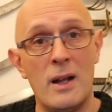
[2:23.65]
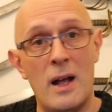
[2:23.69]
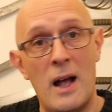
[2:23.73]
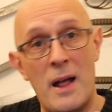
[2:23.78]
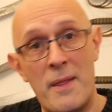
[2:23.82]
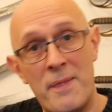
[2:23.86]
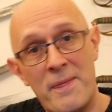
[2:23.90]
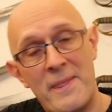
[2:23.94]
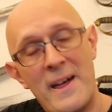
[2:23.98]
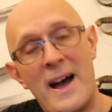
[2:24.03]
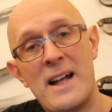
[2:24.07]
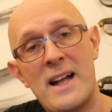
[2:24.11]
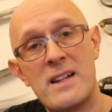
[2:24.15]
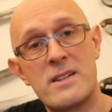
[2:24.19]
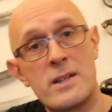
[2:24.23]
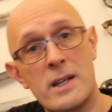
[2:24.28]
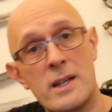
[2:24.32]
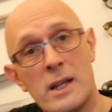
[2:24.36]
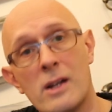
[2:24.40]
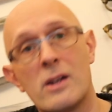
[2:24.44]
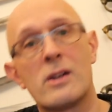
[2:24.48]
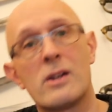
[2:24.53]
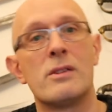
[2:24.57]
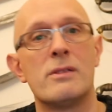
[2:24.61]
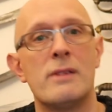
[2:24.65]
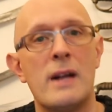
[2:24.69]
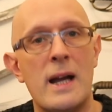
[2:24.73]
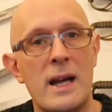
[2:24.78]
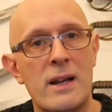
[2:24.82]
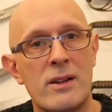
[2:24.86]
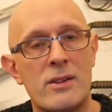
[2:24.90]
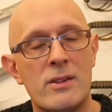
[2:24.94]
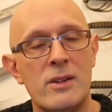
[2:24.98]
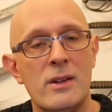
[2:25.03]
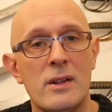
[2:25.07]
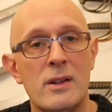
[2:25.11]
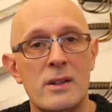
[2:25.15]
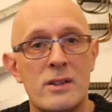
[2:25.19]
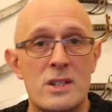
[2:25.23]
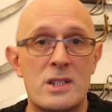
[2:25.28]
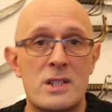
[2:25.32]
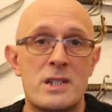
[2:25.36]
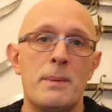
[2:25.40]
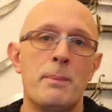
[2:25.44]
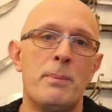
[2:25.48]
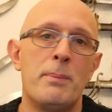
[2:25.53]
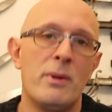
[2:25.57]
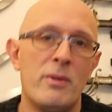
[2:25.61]
And that's incorrect. The
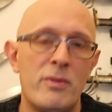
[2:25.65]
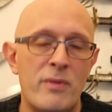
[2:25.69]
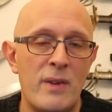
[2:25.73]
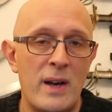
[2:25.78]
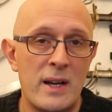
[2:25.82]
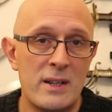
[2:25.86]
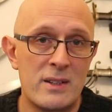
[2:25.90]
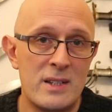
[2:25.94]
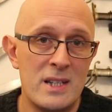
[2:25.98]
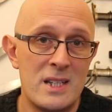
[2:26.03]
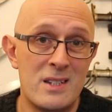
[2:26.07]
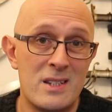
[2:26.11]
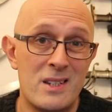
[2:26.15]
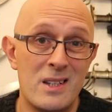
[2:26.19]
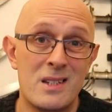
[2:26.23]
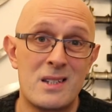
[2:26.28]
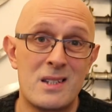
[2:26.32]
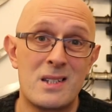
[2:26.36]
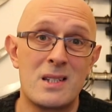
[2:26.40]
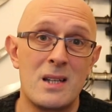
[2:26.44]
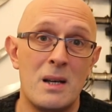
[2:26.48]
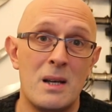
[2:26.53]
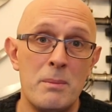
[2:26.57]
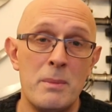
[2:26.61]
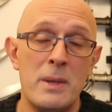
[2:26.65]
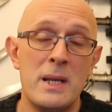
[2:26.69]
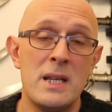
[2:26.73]
simple fact is that some